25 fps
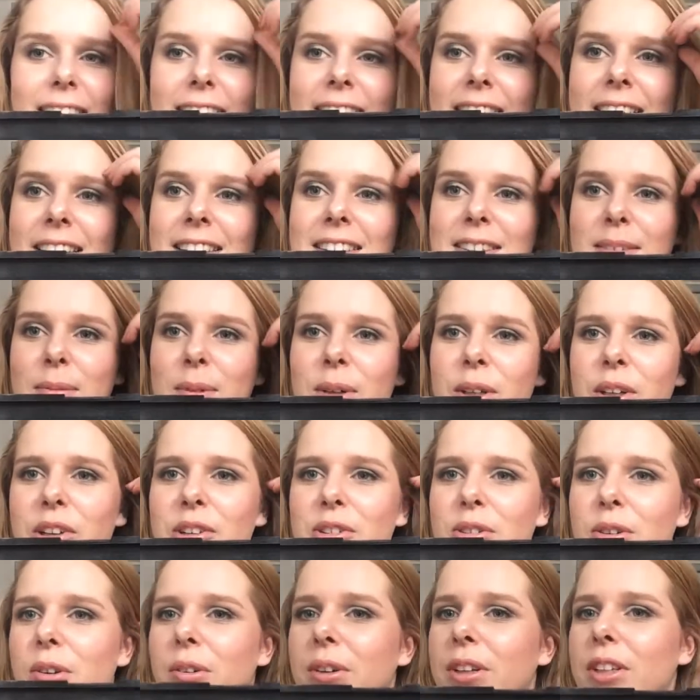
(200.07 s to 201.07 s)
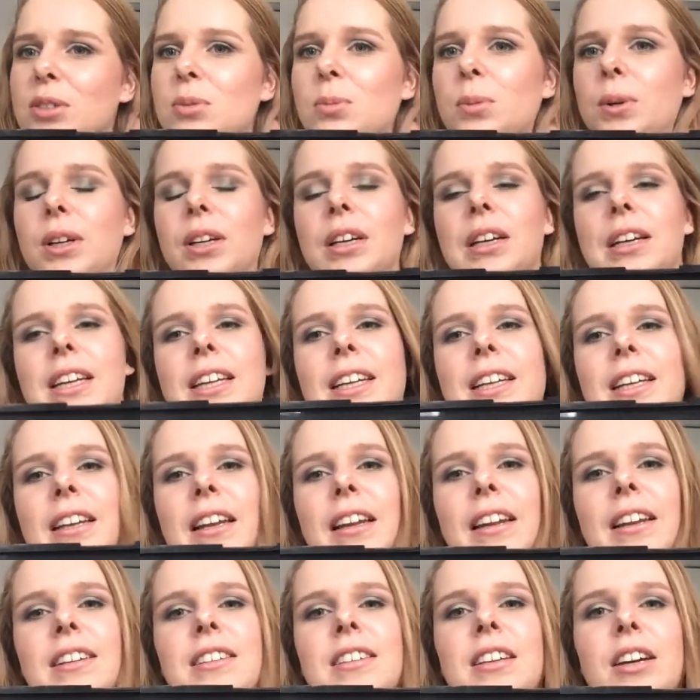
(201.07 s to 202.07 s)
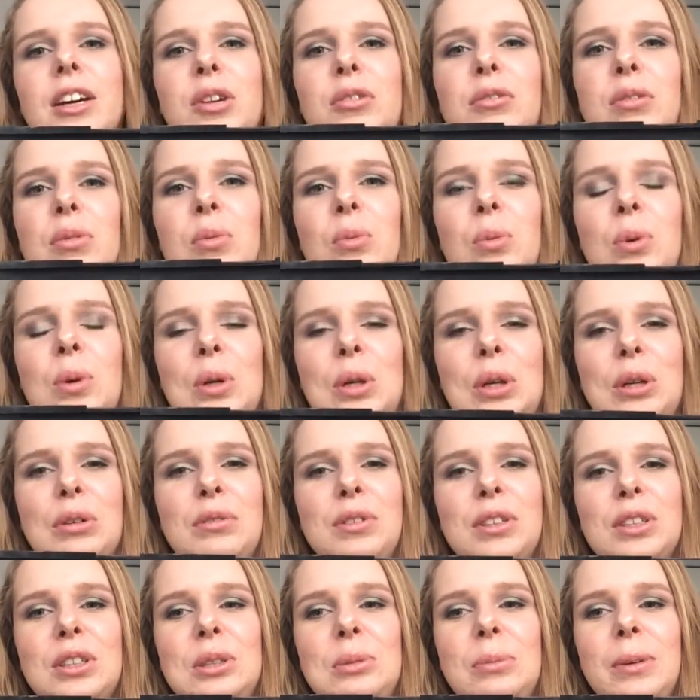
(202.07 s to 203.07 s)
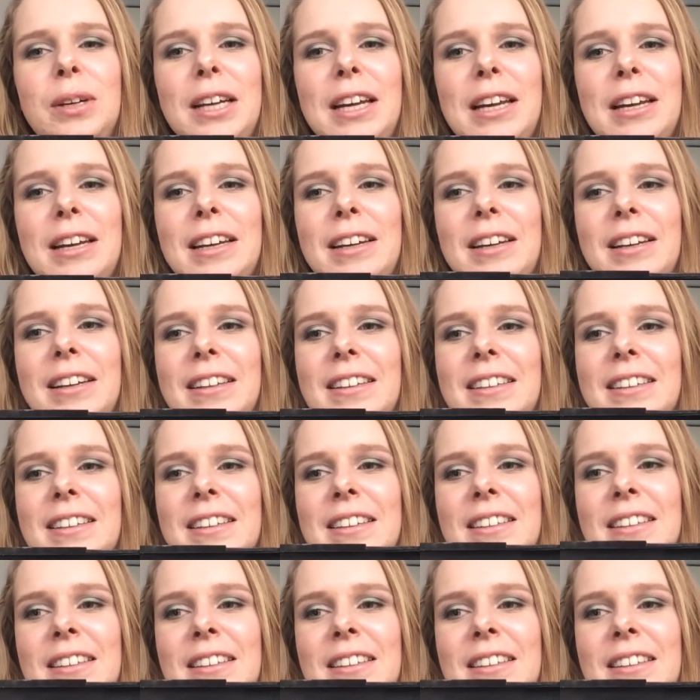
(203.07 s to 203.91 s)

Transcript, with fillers: I guess I'm gonna throw this one in as kind of a rollover to my uh,